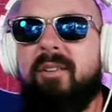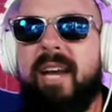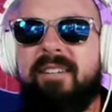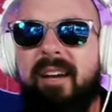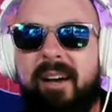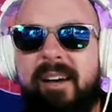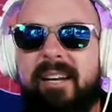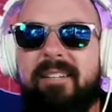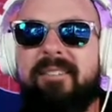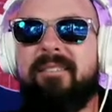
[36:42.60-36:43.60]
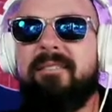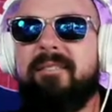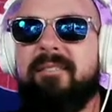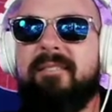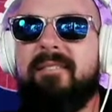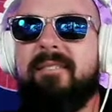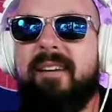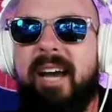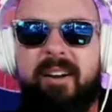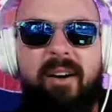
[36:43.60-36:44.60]
you don't like to hunt
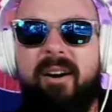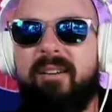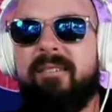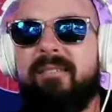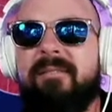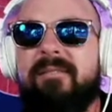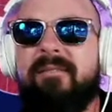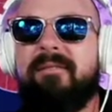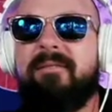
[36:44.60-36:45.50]
at all.